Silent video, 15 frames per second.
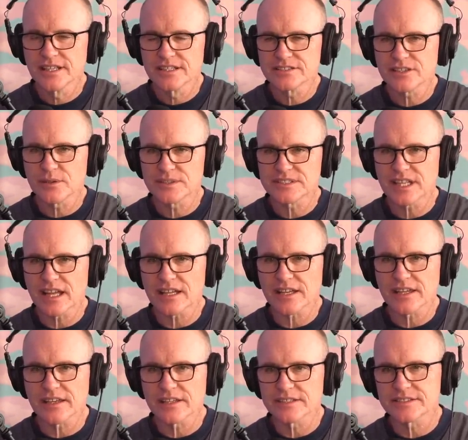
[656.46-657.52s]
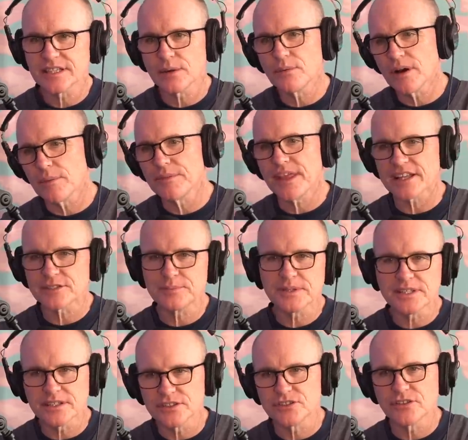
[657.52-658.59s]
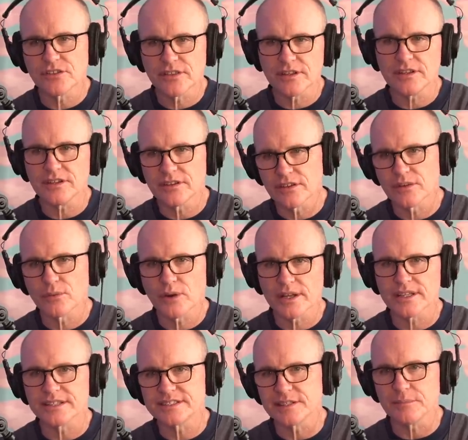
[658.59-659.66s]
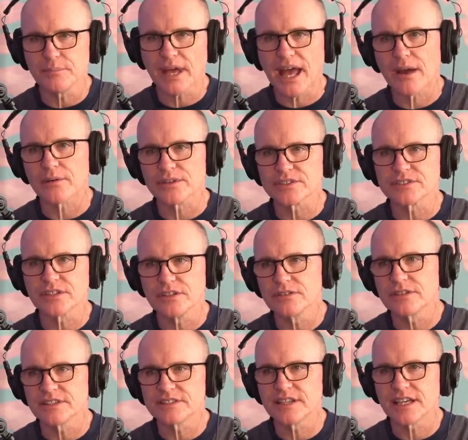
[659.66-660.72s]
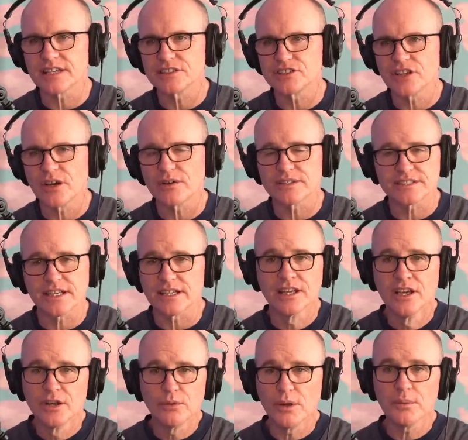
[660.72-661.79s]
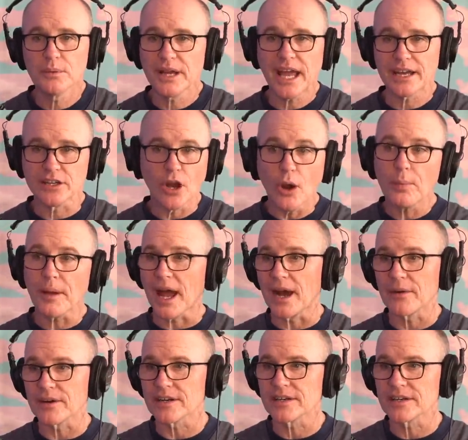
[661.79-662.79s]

So it's not like you can say, well, that's because you're the one that's in power, so you can take a joke. It's like we had no power.